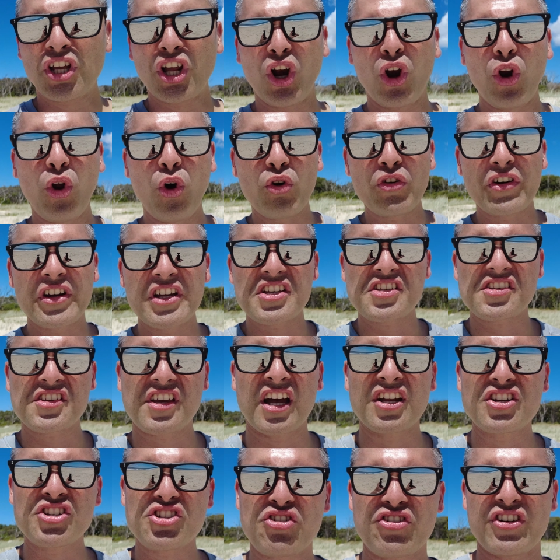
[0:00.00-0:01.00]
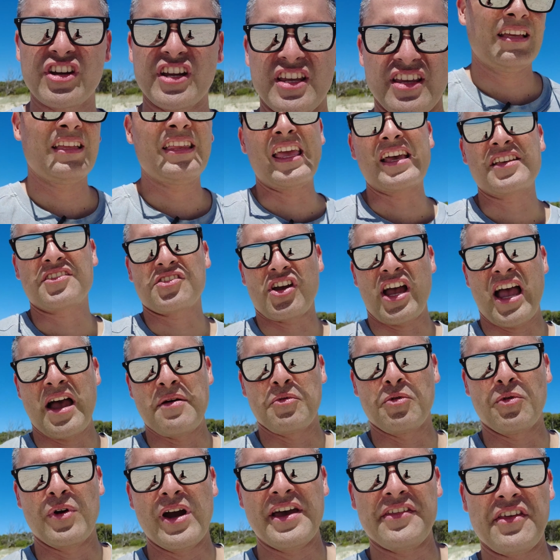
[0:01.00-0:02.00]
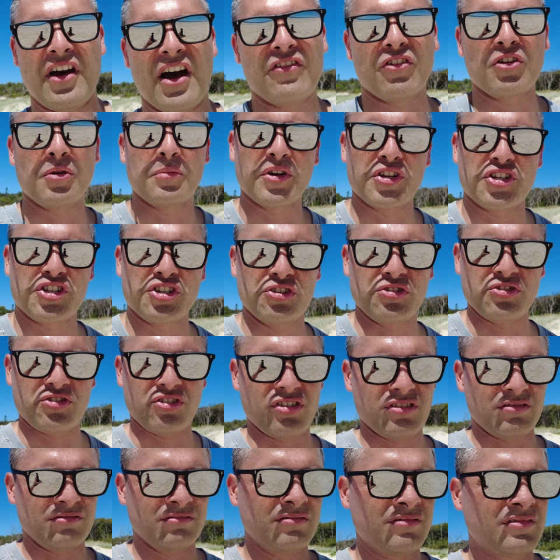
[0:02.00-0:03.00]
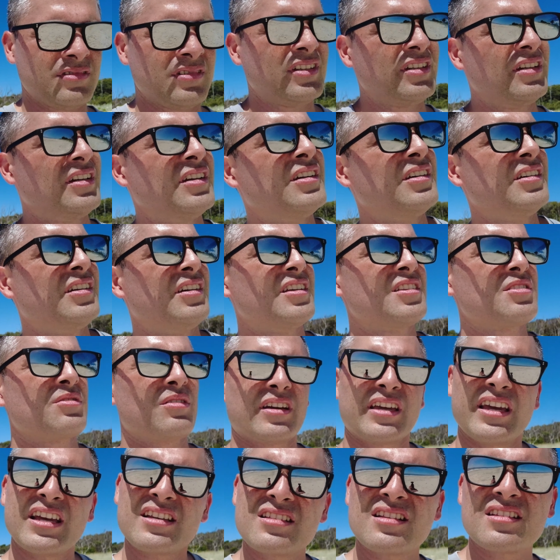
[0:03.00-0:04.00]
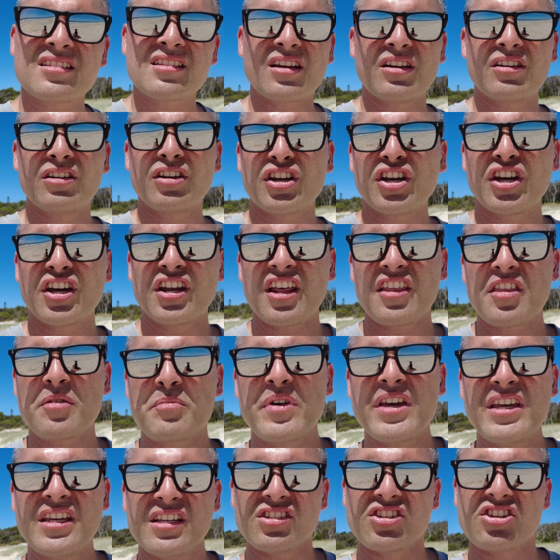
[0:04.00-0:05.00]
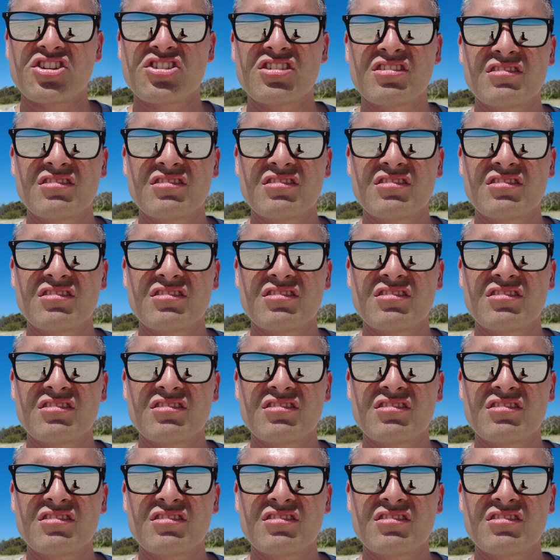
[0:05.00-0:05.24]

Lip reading: a glorious country. And yes, I am aware that I've got my shoes on. So I guess let's go and look at another beach.